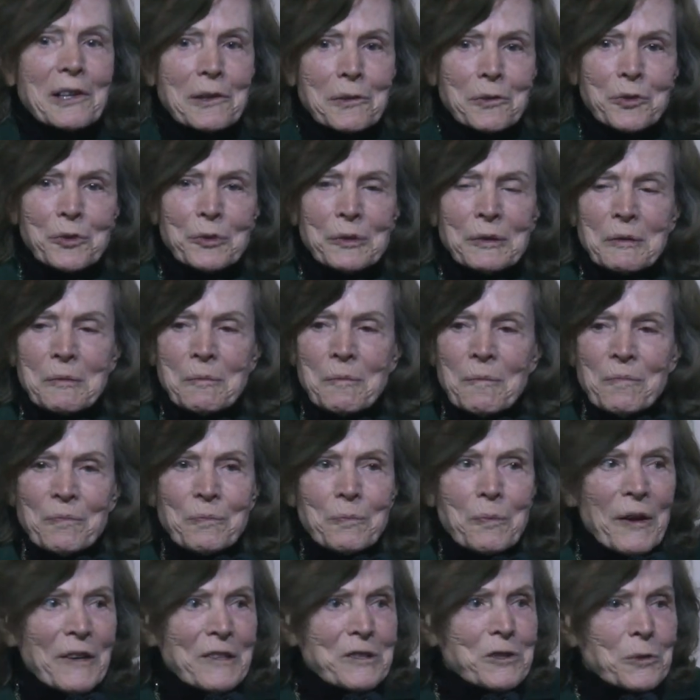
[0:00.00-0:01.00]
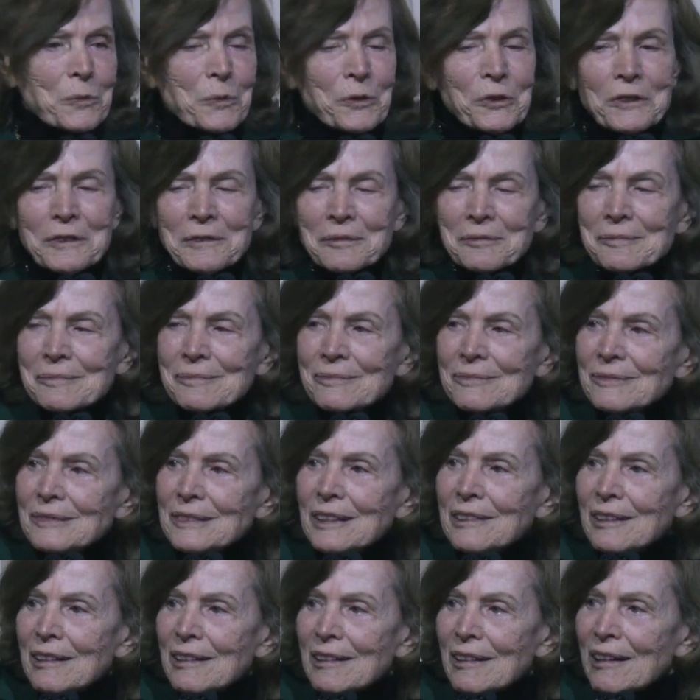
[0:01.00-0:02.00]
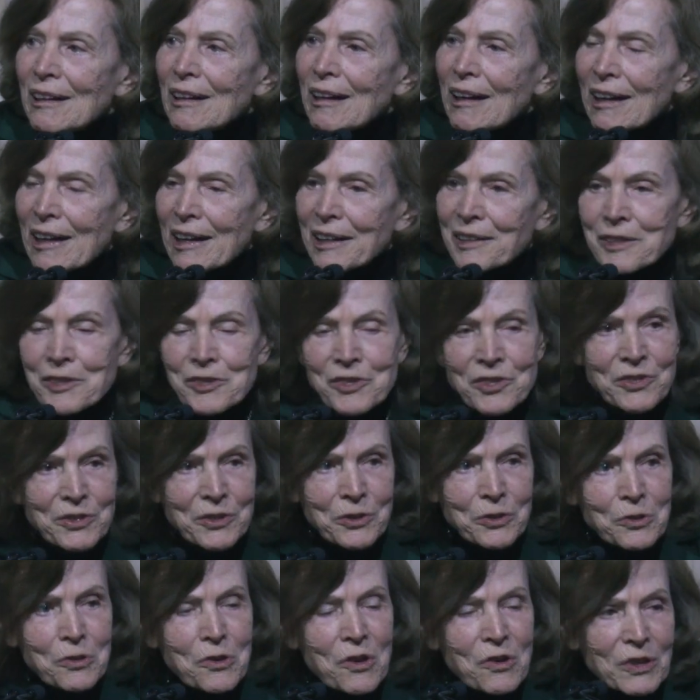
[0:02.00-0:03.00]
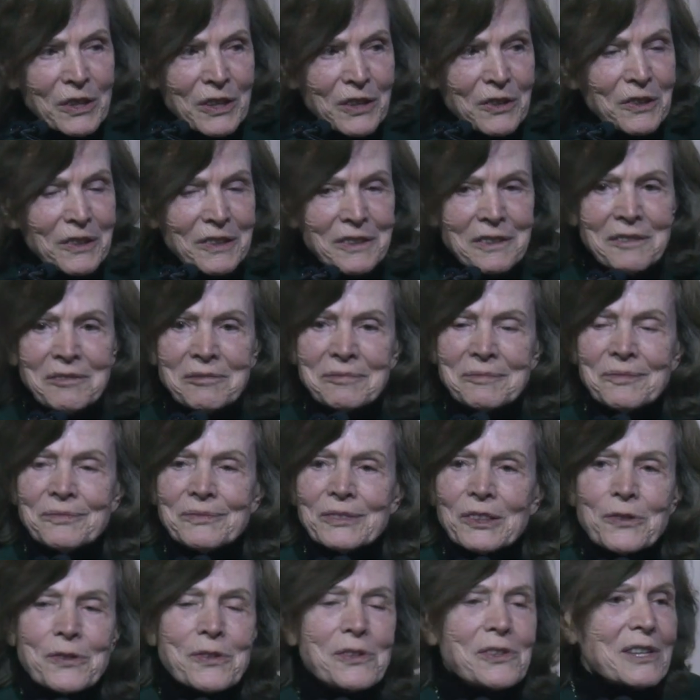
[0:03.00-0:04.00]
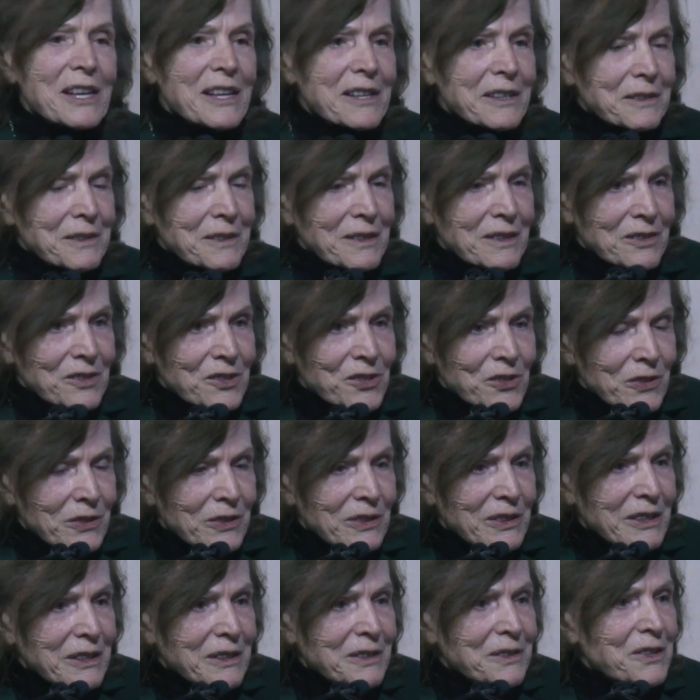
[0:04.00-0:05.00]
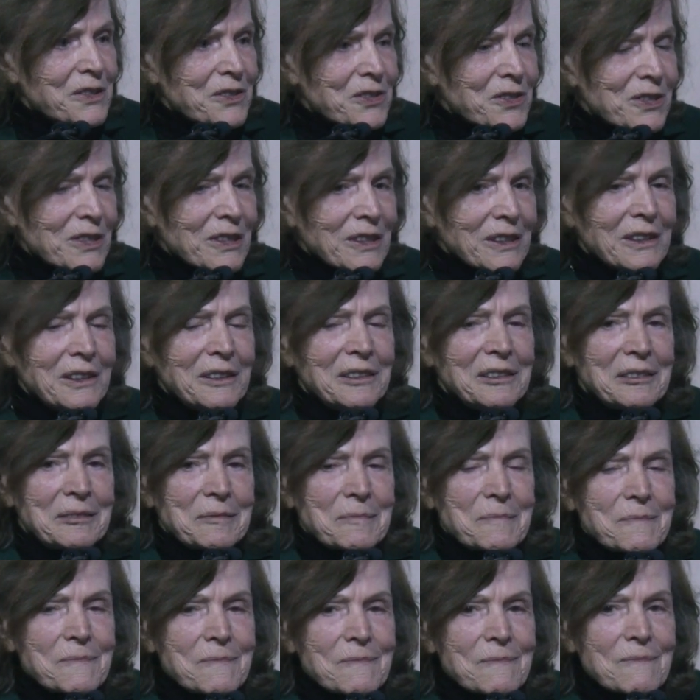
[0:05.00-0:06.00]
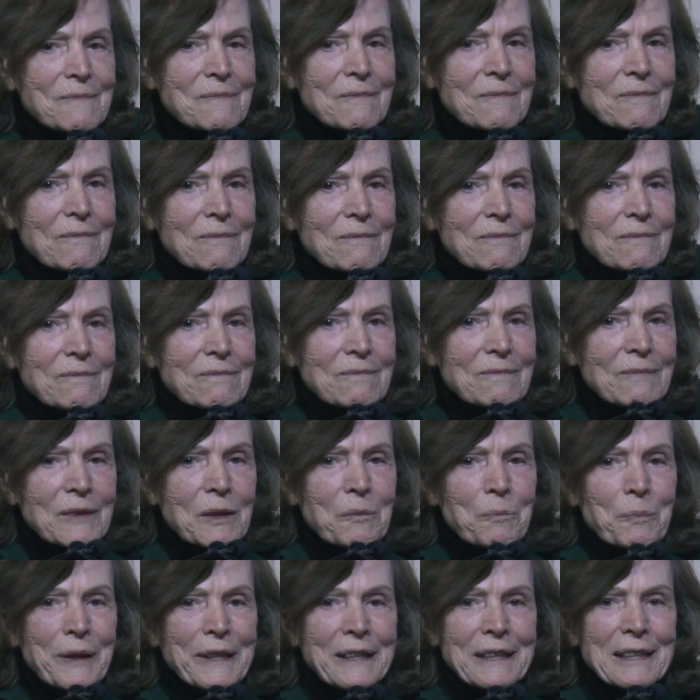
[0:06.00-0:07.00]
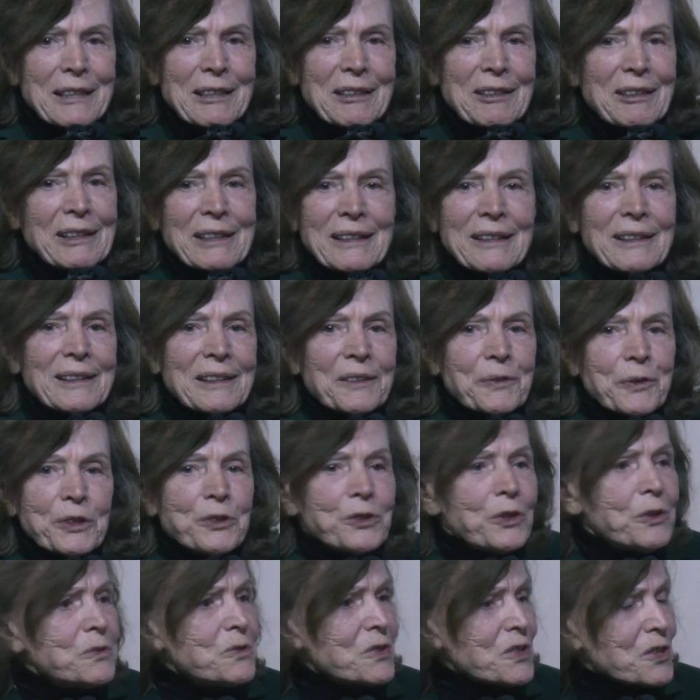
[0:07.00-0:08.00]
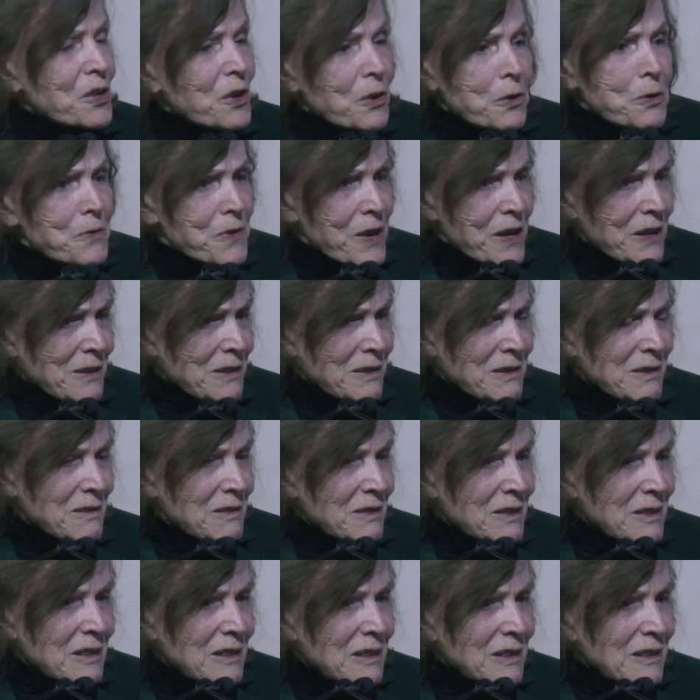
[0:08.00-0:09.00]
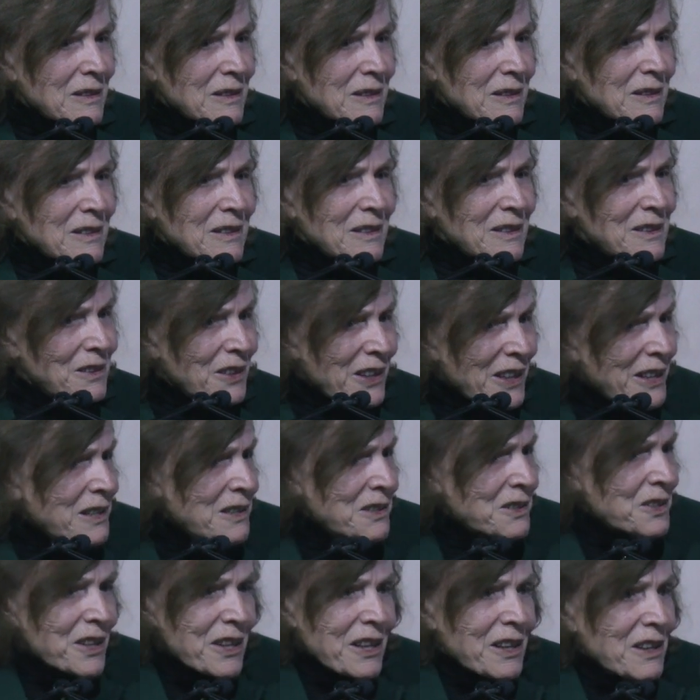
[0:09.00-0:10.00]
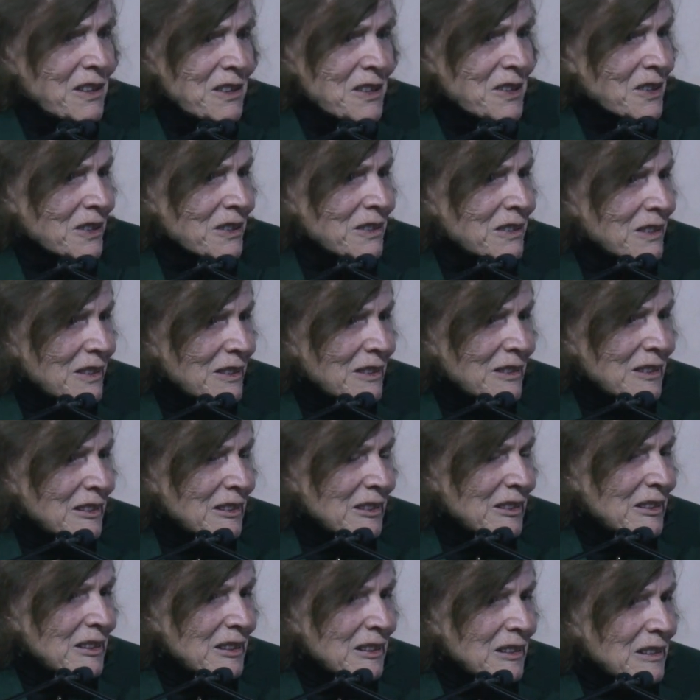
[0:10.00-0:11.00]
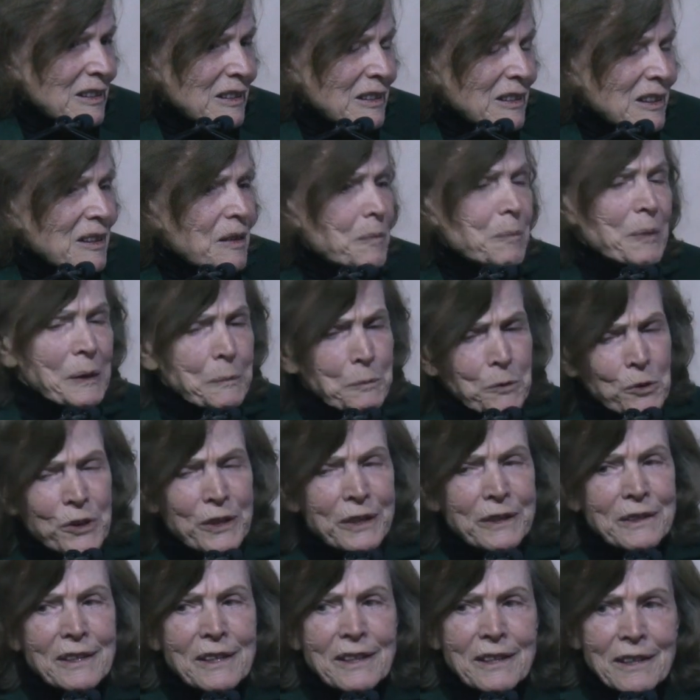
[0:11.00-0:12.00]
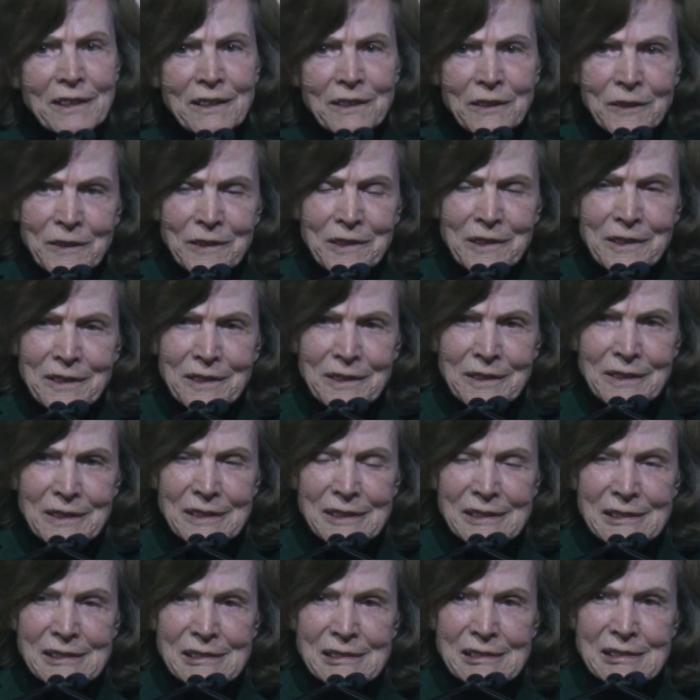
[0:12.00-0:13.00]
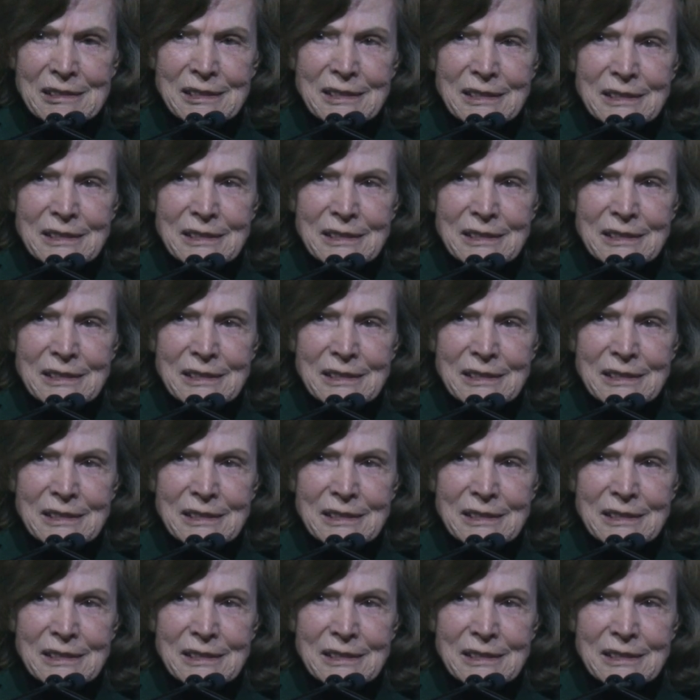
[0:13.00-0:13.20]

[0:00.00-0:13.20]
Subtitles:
animal life possible. And it's still going on the land and certainly in the sea. But if you don't know that, you can't care. People can care.